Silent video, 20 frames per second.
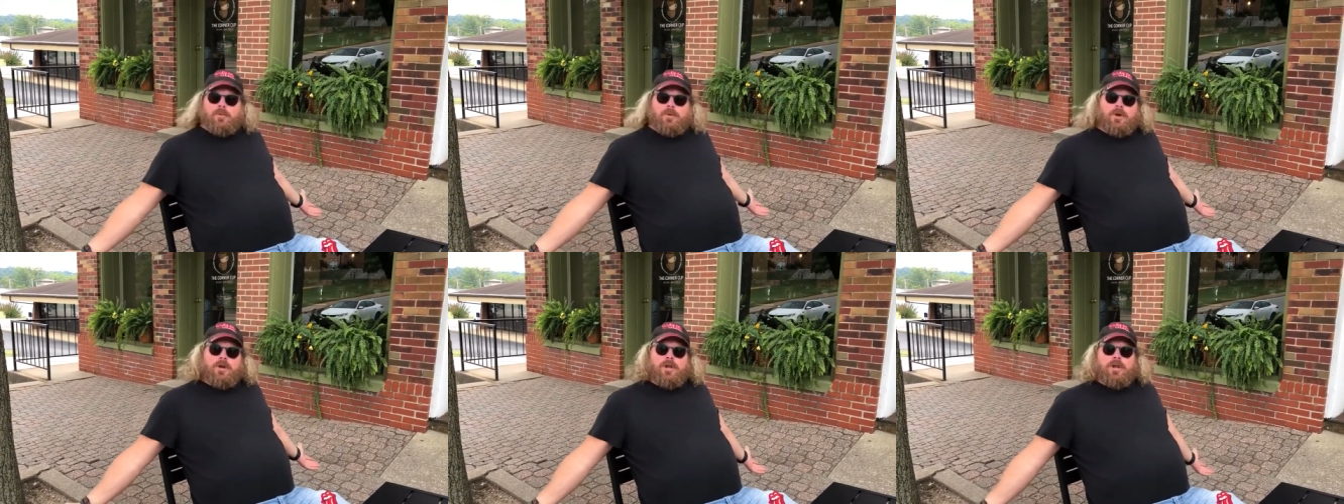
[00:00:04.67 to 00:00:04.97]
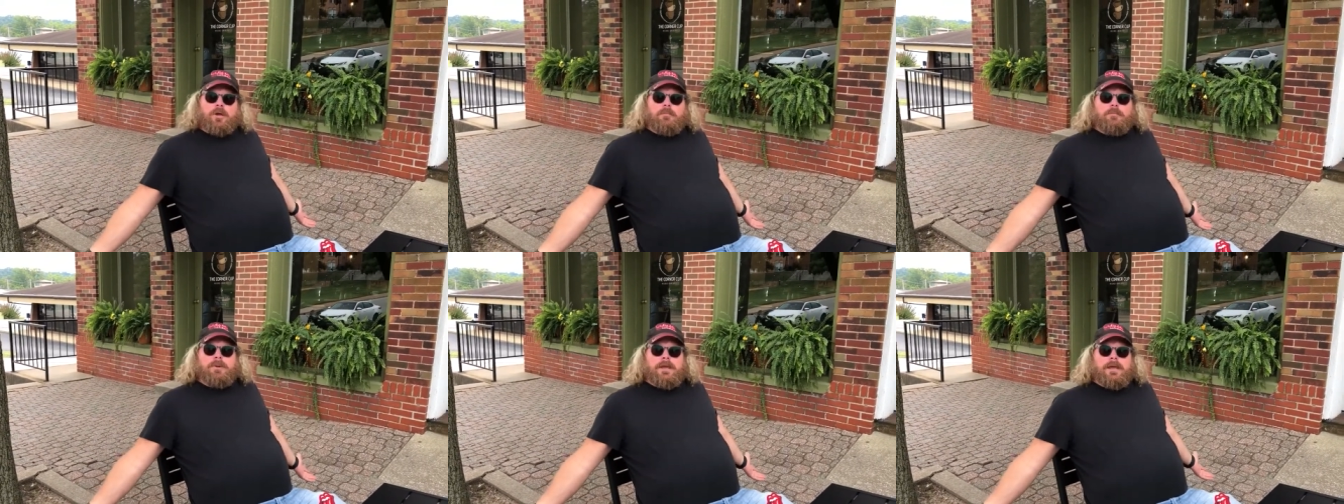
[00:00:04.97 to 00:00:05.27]
We're
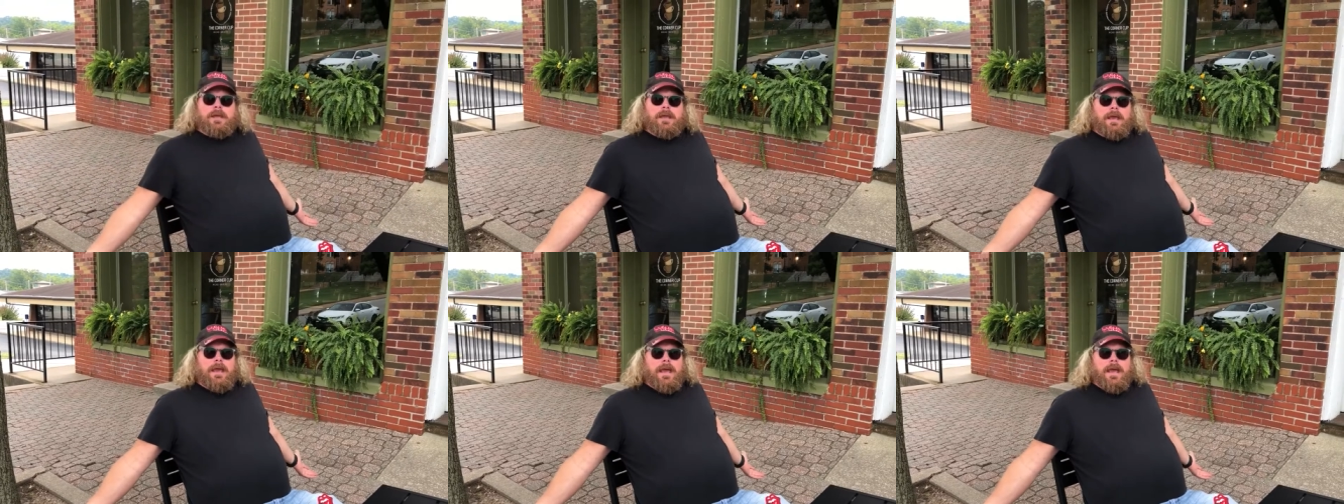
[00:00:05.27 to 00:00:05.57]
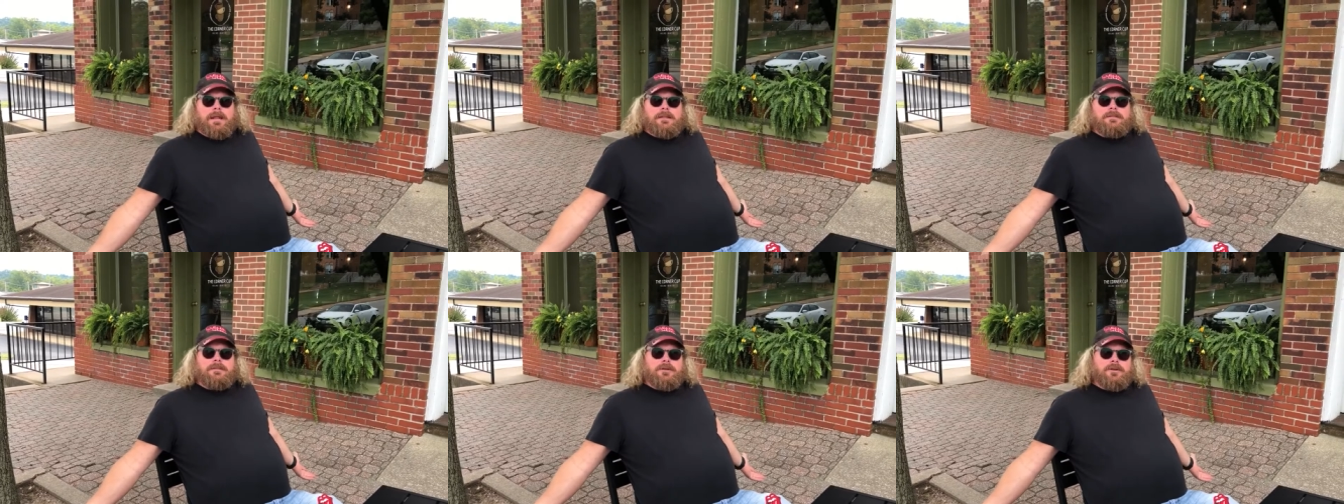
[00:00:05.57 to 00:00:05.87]
going to be
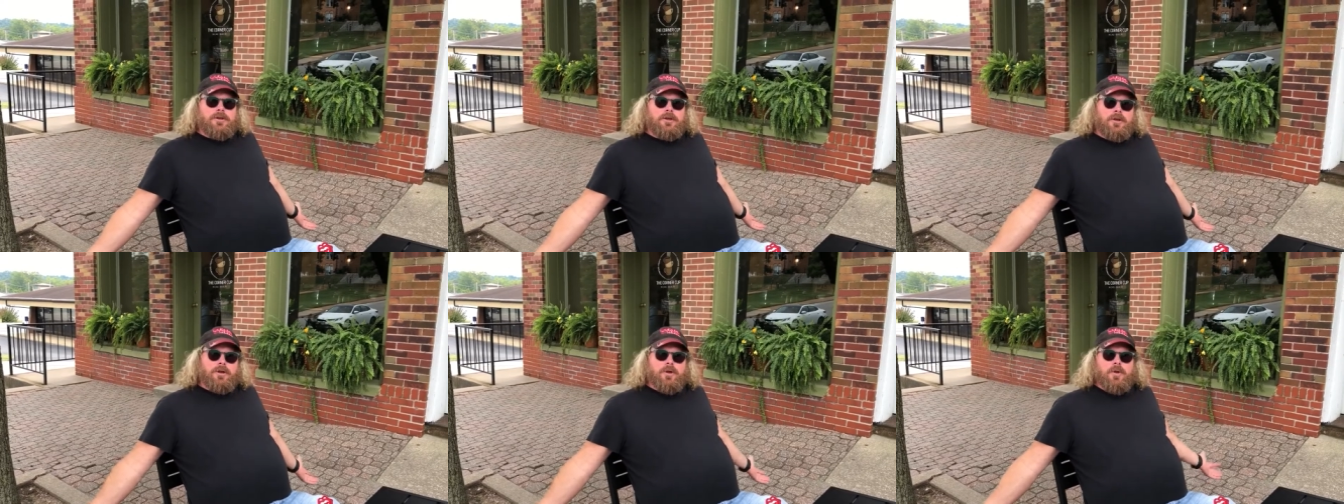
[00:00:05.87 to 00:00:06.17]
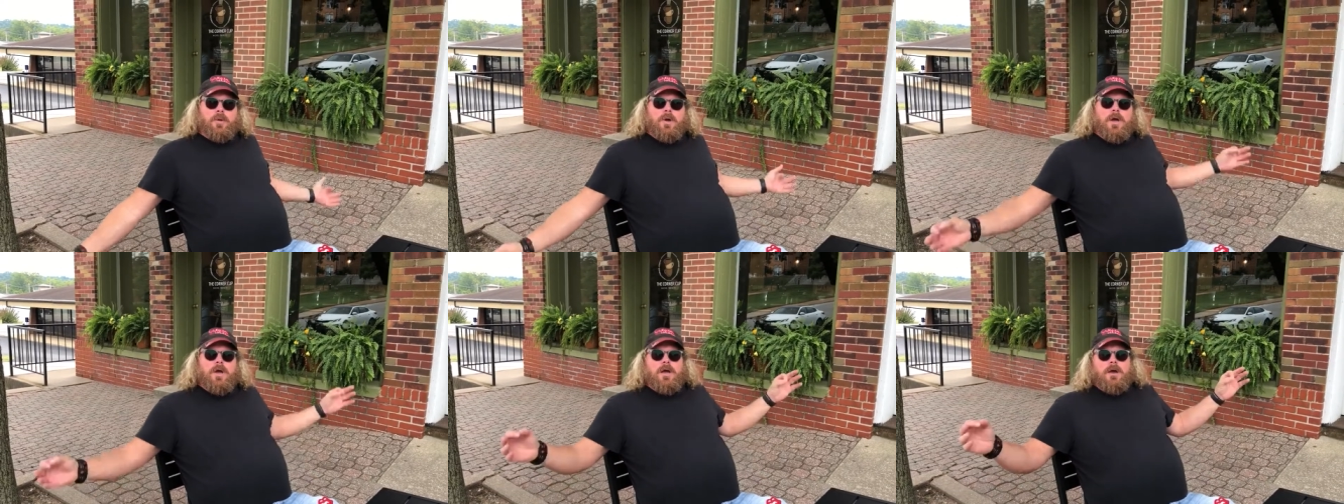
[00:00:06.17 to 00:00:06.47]
at the
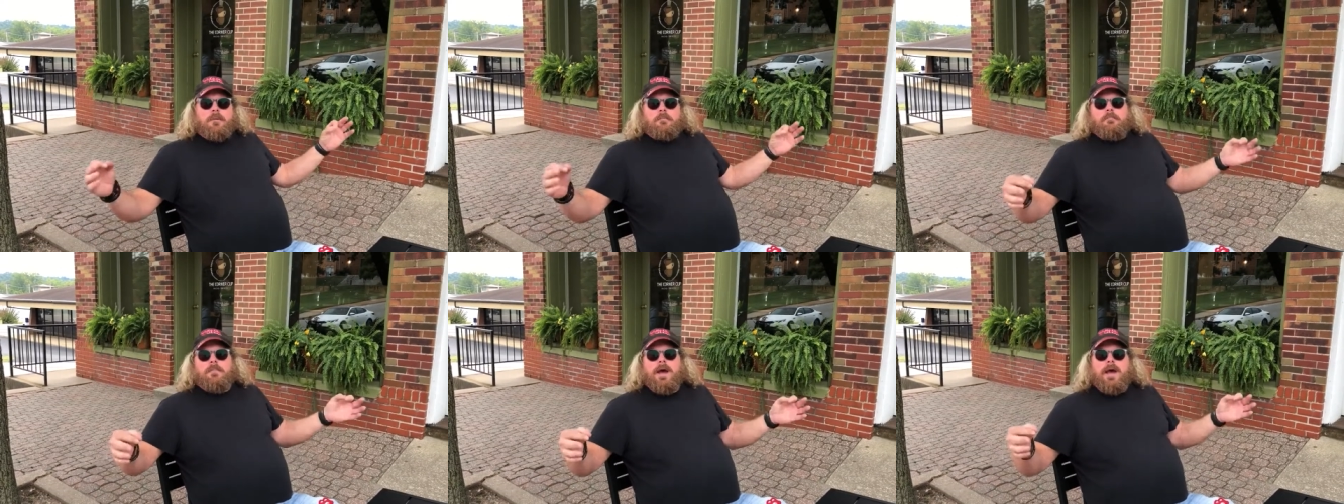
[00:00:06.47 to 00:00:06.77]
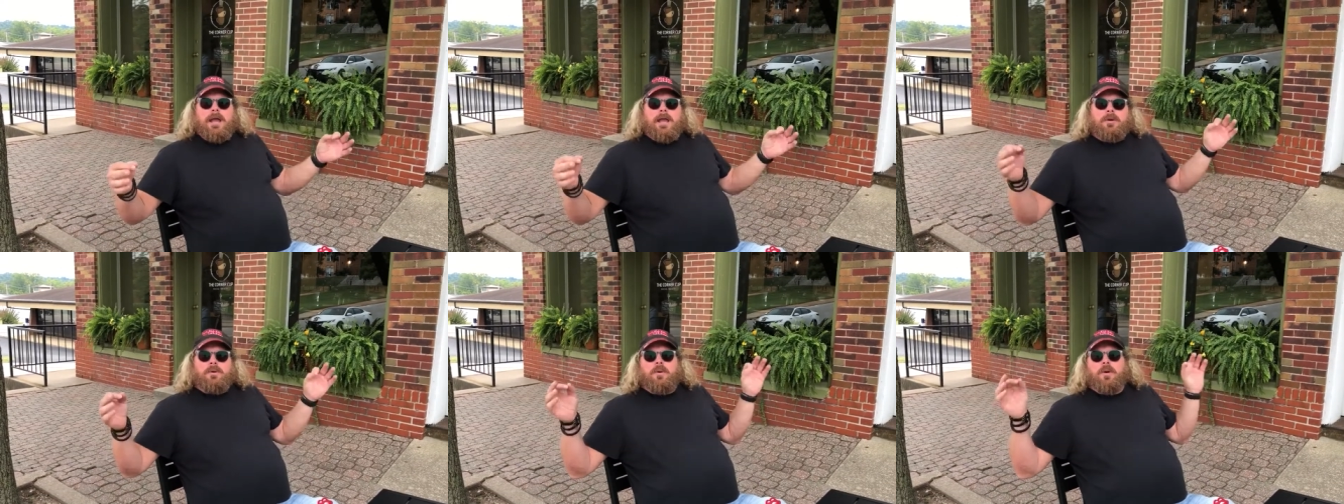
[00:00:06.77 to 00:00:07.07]
new
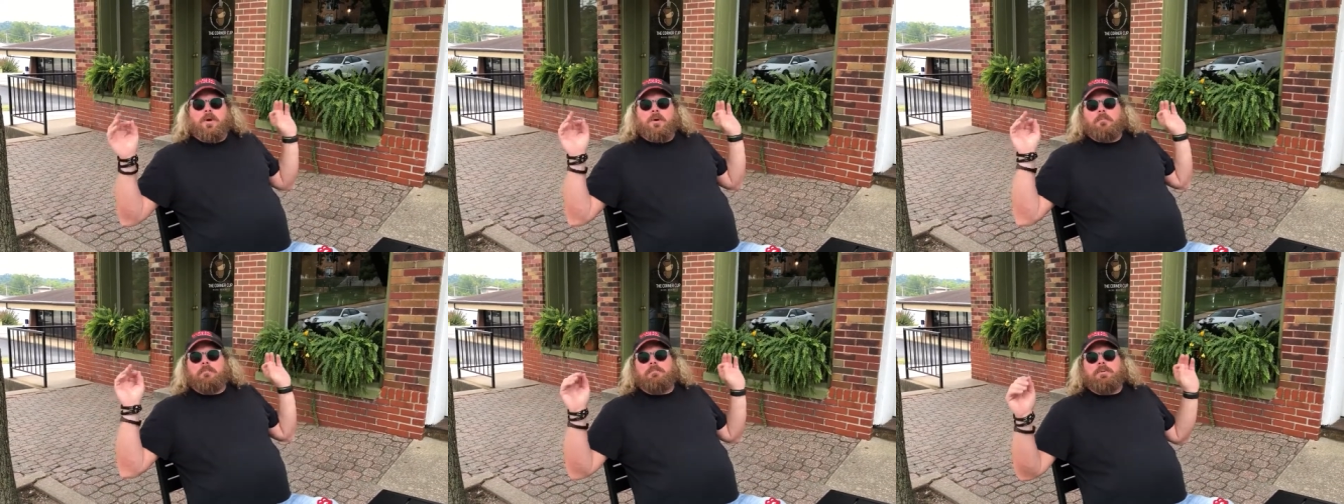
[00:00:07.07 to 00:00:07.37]
Micro